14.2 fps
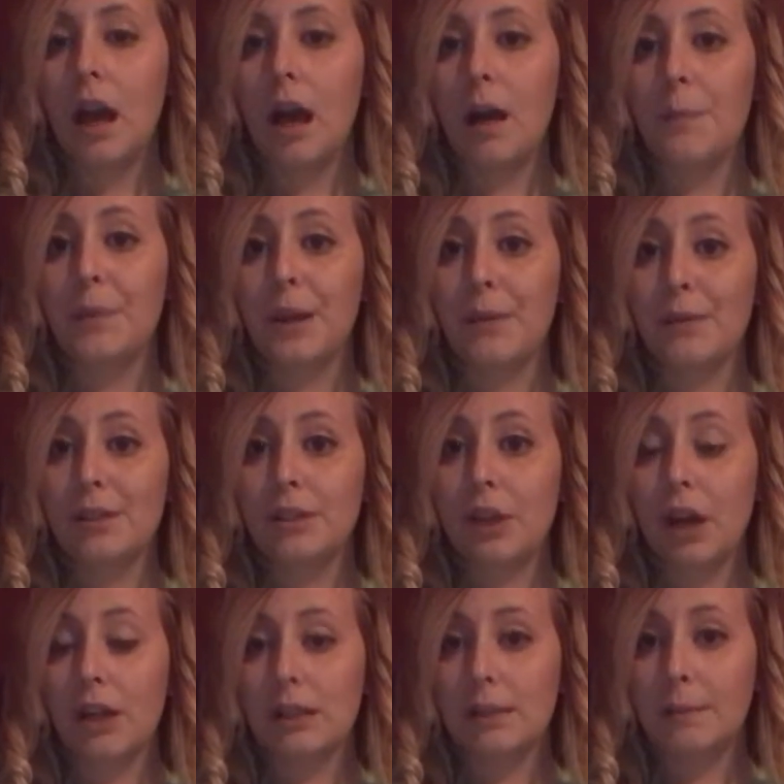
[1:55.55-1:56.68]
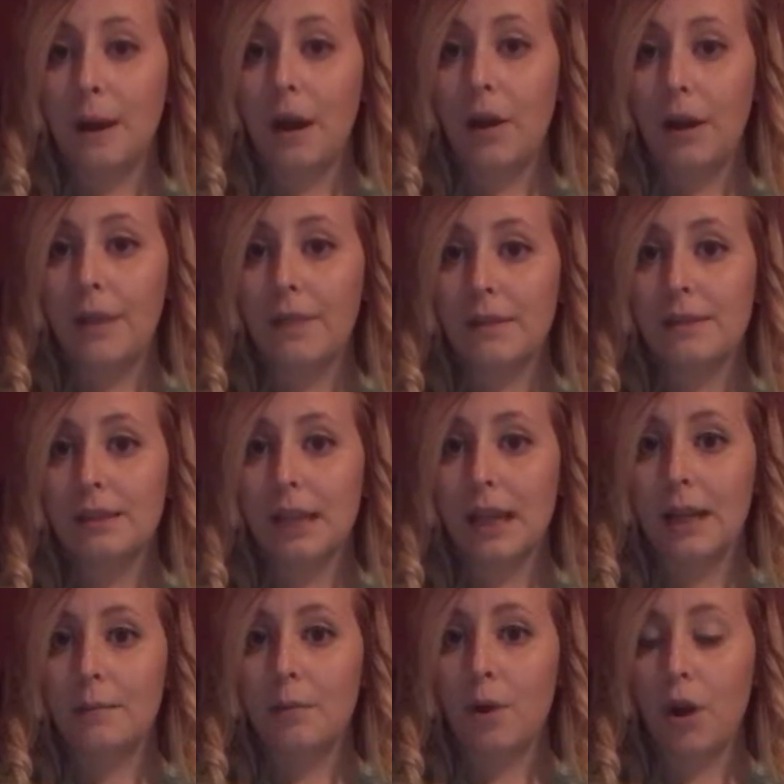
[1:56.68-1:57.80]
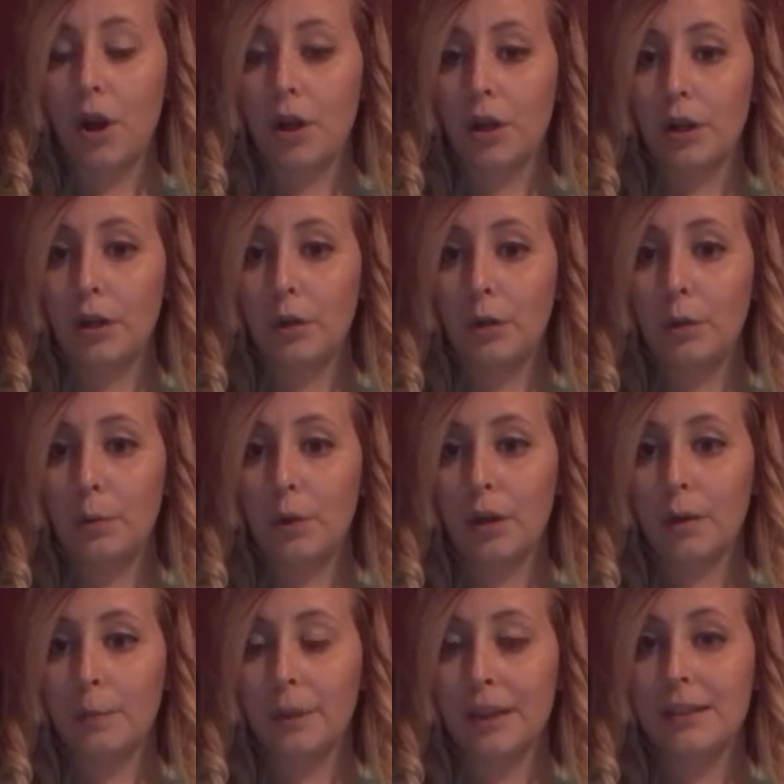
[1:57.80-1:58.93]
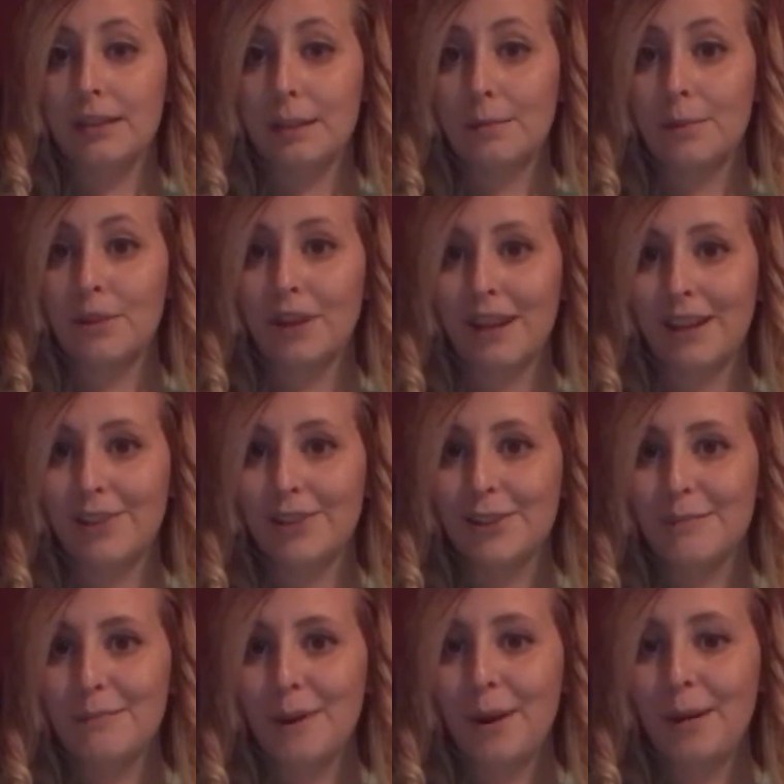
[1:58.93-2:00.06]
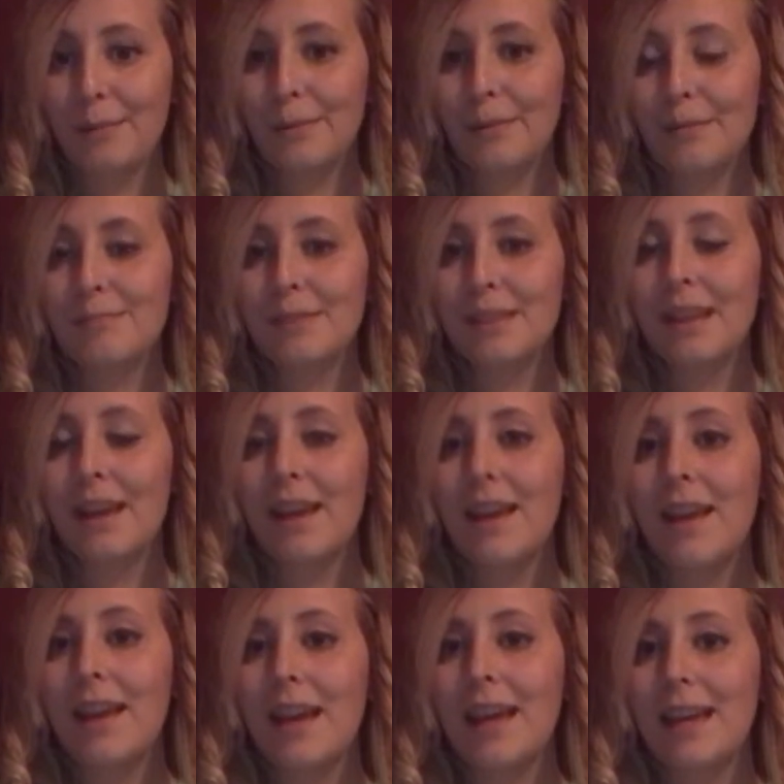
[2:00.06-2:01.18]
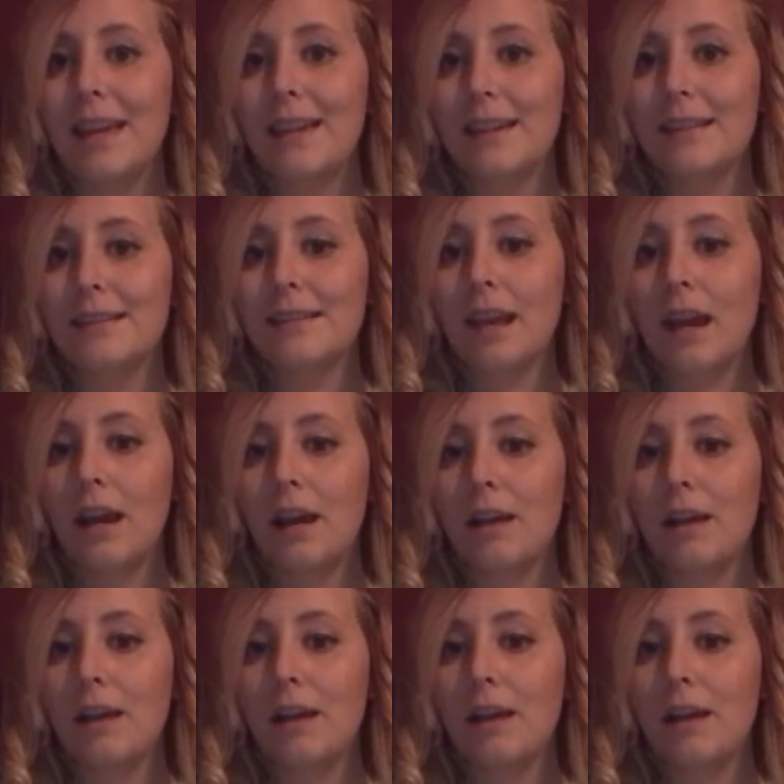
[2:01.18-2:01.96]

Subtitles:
that was talked about in the same article, Workplace Communication Problems, is